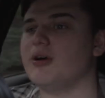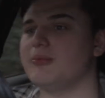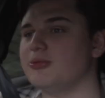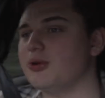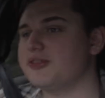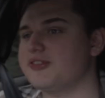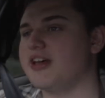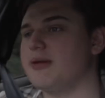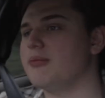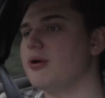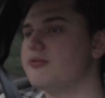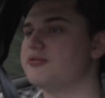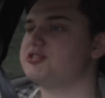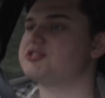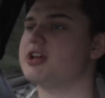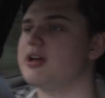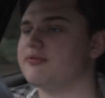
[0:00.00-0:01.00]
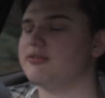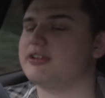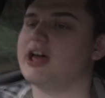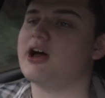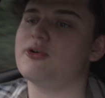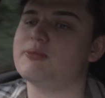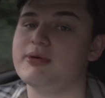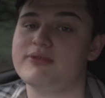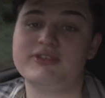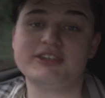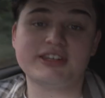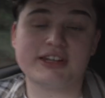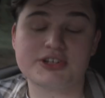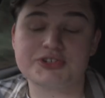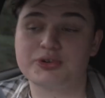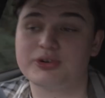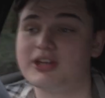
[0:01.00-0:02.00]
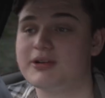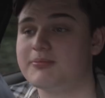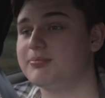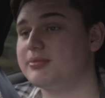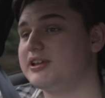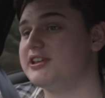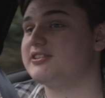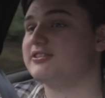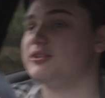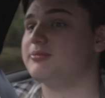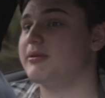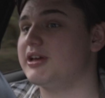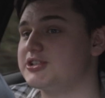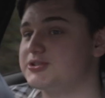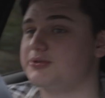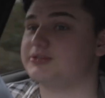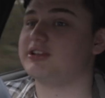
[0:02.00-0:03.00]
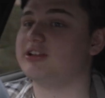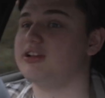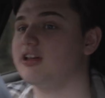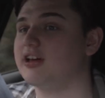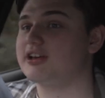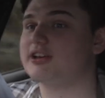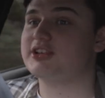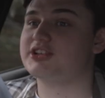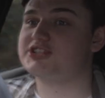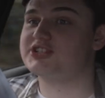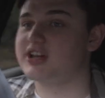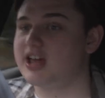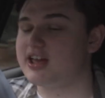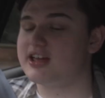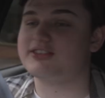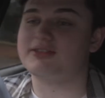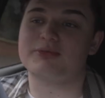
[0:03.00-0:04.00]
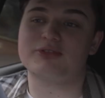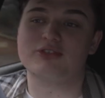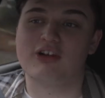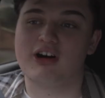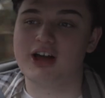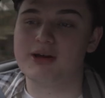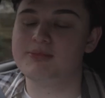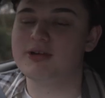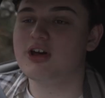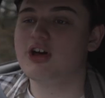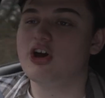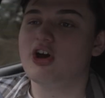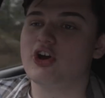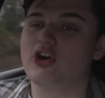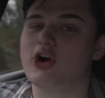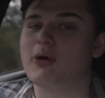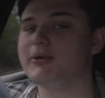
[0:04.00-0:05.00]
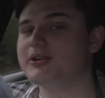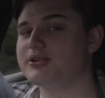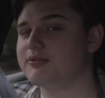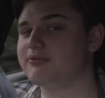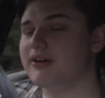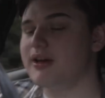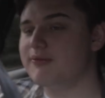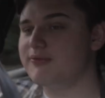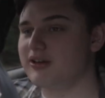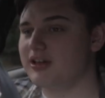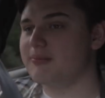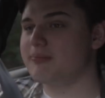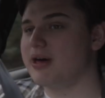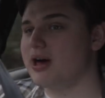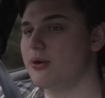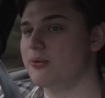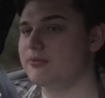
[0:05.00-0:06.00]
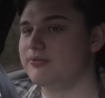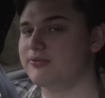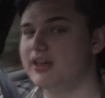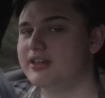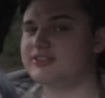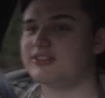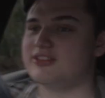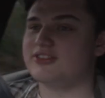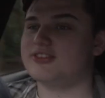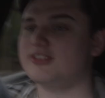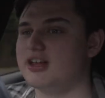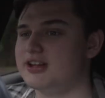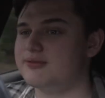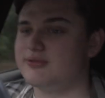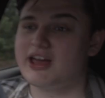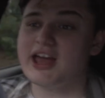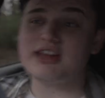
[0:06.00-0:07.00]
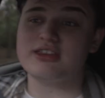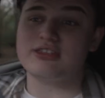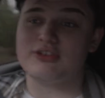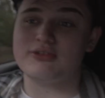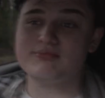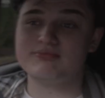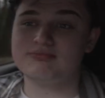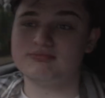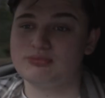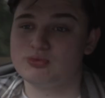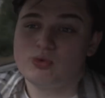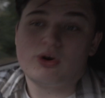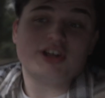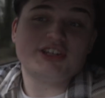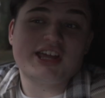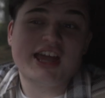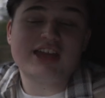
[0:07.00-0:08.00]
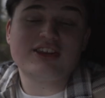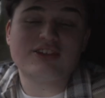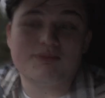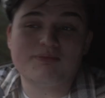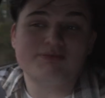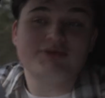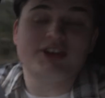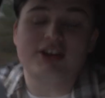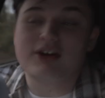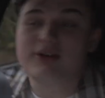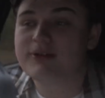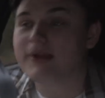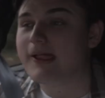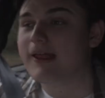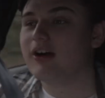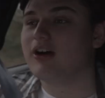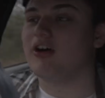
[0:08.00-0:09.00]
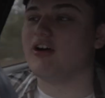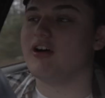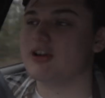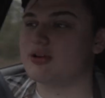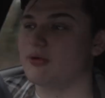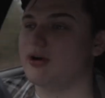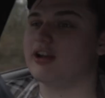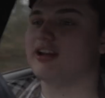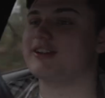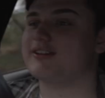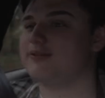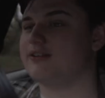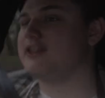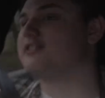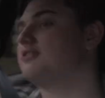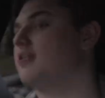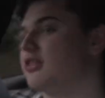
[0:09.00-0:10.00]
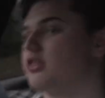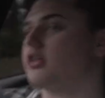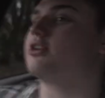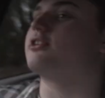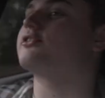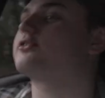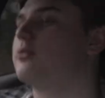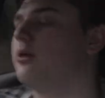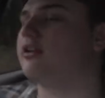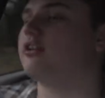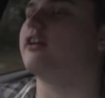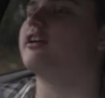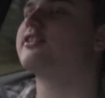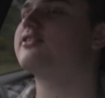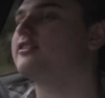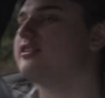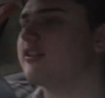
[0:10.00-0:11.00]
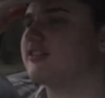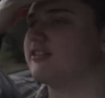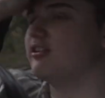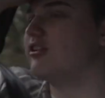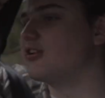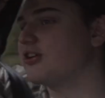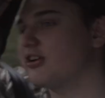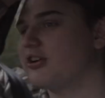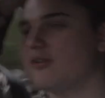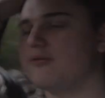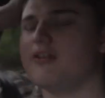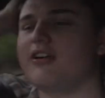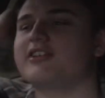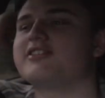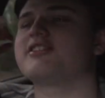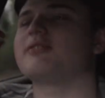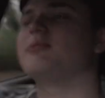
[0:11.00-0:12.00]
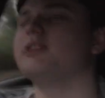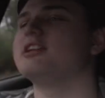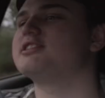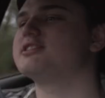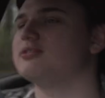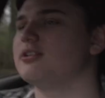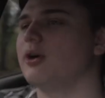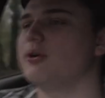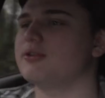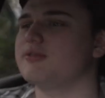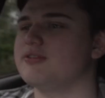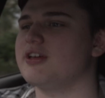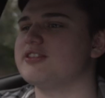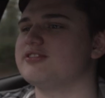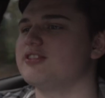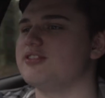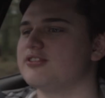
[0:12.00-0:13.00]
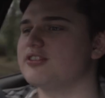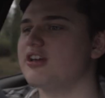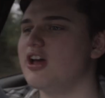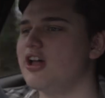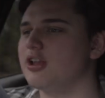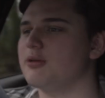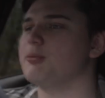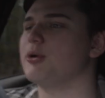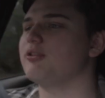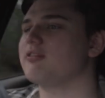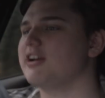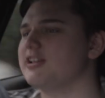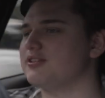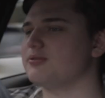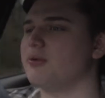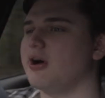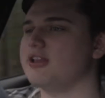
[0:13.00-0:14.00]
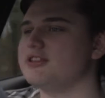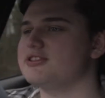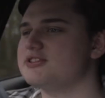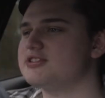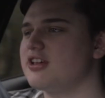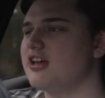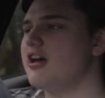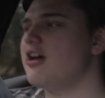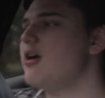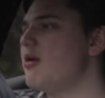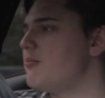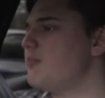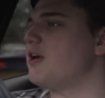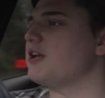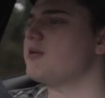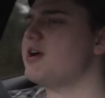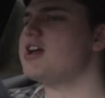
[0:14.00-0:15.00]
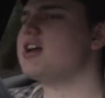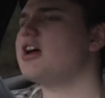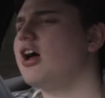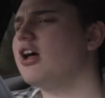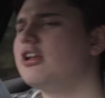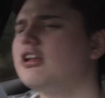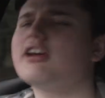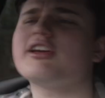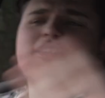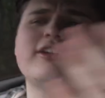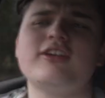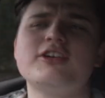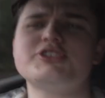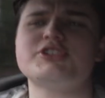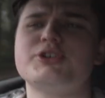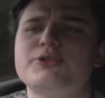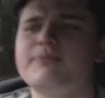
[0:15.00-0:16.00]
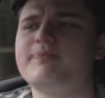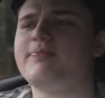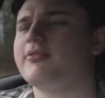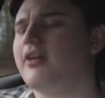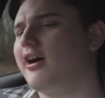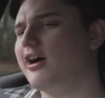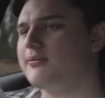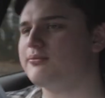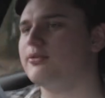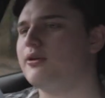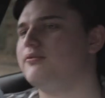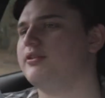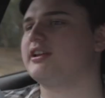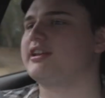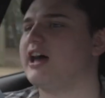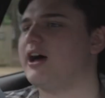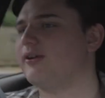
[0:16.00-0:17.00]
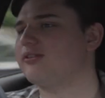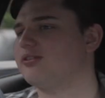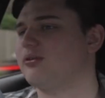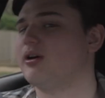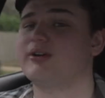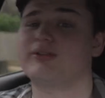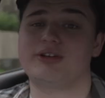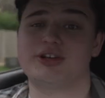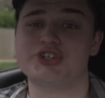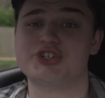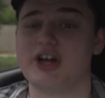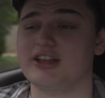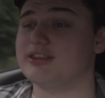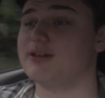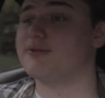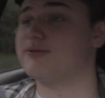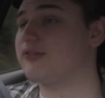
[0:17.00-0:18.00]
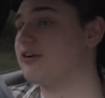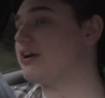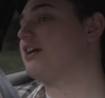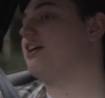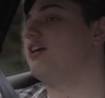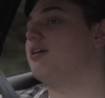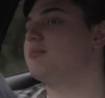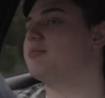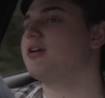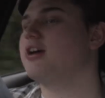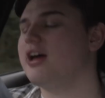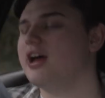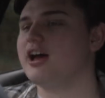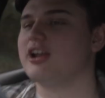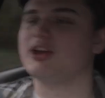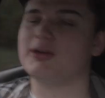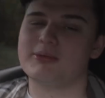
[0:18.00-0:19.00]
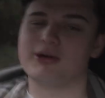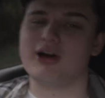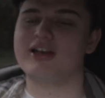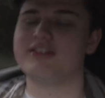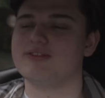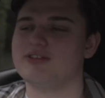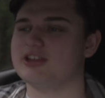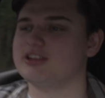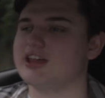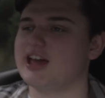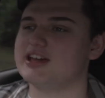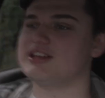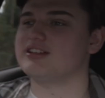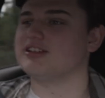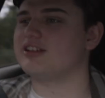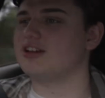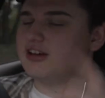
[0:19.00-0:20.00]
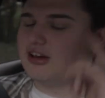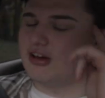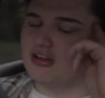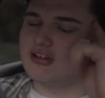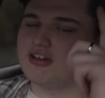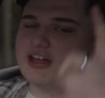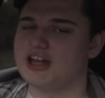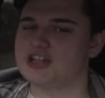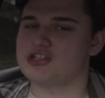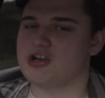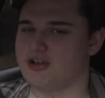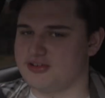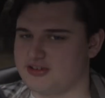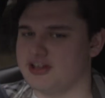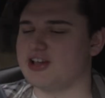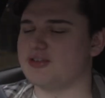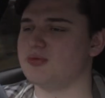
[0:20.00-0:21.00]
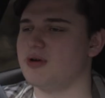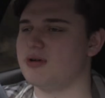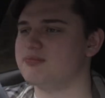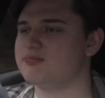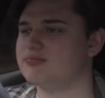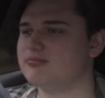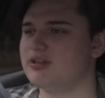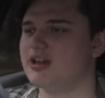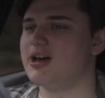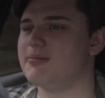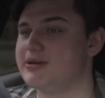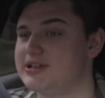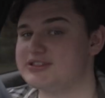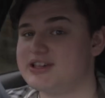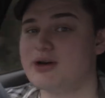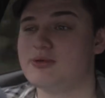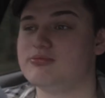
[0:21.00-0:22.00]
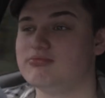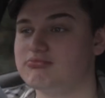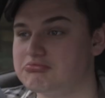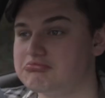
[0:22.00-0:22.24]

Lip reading: I'm not sat in my office chair for now, but if you did enjoy it, please do make sure to like, share, subscribe, comment your favourite thing about Fiestas, and if you hate them, why do you hate them, you know? I quite like this Fiesta. I think it's quite nice. It doesn't look very similar to the older Fiestas, the boy racer ones. But anyway, like usual, I'm waffling now, so I'm going to shut the frick up. I hope you guys have a good day, and I'll catch you guys in the next one. Peace out.